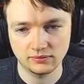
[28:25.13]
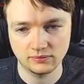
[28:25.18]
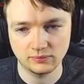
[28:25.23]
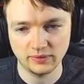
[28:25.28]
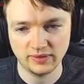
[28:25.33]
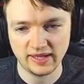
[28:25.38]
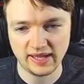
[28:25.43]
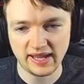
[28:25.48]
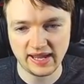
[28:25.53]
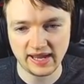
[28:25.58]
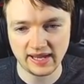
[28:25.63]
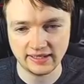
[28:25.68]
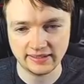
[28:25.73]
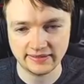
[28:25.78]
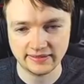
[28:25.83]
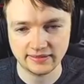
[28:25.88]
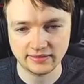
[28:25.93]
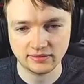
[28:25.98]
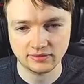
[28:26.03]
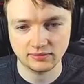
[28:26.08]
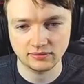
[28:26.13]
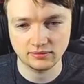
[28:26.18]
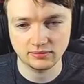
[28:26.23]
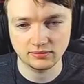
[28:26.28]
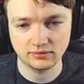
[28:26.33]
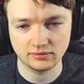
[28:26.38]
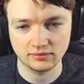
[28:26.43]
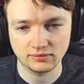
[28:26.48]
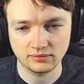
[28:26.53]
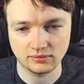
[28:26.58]
with Hex,
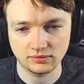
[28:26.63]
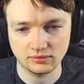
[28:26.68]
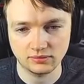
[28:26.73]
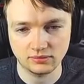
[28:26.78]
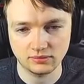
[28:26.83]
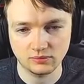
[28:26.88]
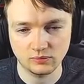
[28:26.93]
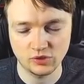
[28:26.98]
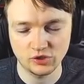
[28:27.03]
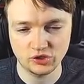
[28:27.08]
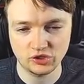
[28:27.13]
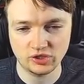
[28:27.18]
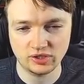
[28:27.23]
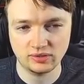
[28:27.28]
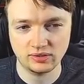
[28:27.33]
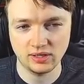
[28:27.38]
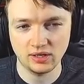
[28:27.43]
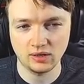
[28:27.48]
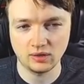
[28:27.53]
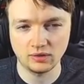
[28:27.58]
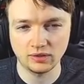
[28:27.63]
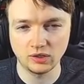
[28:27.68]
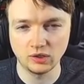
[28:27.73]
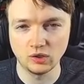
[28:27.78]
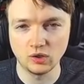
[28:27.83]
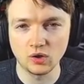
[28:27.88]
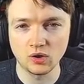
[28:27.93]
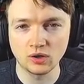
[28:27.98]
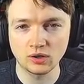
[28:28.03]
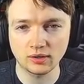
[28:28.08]
which on a
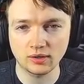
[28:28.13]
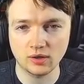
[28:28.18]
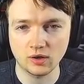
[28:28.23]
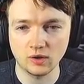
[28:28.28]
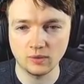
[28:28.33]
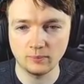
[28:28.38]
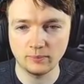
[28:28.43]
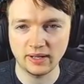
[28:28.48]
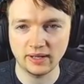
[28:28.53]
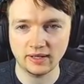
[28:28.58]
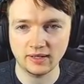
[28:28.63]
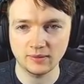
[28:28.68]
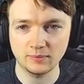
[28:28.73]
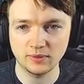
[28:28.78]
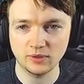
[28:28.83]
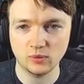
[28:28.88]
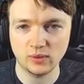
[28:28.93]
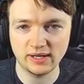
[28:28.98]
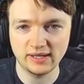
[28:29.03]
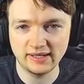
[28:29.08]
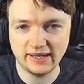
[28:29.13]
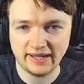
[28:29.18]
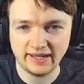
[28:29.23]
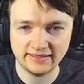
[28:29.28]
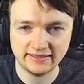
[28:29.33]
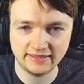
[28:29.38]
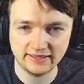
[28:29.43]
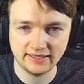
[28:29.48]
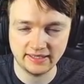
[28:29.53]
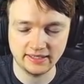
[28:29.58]
longer combat can be quite
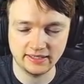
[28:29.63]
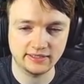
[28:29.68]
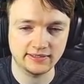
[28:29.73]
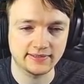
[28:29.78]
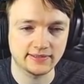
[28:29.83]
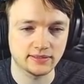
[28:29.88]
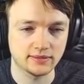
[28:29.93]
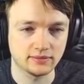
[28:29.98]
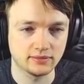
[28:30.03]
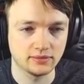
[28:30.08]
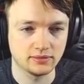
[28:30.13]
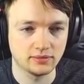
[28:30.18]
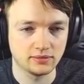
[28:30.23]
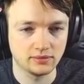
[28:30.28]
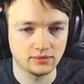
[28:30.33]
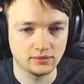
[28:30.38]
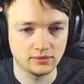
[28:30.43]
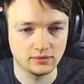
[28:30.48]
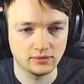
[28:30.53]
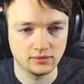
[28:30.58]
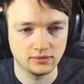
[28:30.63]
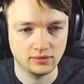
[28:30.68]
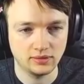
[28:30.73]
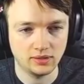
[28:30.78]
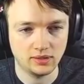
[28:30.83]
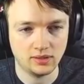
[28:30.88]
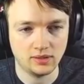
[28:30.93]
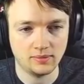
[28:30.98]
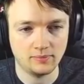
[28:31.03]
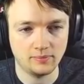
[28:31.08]
nasty Hex.
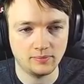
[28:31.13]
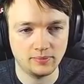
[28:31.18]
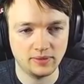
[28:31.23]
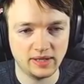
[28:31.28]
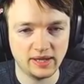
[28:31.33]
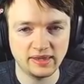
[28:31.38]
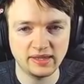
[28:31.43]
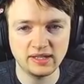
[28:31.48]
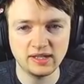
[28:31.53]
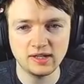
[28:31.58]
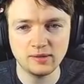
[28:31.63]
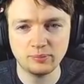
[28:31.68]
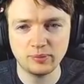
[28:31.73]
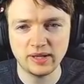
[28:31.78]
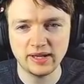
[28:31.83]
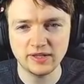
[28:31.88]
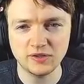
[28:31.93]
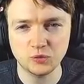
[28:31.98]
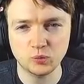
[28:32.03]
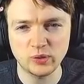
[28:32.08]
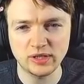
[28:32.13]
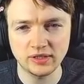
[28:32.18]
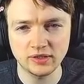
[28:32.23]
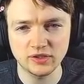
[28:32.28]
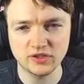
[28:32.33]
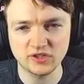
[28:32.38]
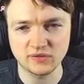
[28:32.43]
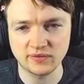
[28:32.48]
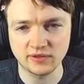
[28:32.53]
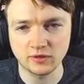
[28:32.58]
I think he applies
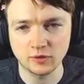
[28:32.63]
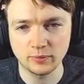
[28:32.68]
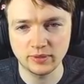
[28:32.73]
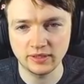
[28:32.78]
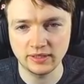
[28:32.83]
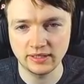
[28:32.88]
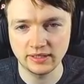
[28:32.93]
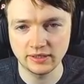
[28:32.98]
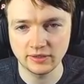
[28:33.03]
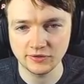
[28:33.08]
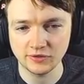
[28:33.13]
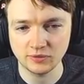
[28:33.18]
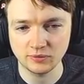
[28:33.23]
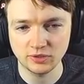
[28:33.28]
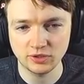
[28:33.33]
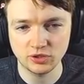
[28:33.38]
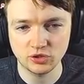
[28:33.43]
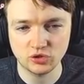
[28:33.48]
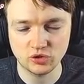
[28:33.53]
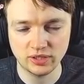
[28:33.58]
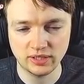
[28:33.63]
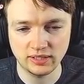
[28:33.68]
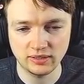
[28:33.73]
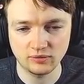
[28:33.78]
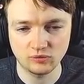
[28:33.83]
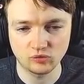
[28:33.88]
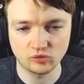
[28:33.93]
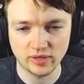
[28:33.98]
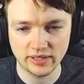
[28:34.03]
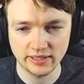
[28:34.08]
weakness or vulnerability now, so I'm going to drink
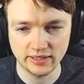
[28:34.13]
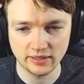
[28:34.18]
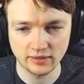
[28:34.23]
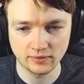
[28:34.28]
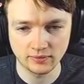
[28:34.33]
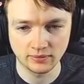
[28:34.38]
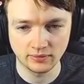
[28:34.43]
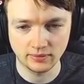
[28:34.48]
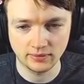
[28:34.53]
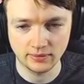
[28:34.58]
it right now.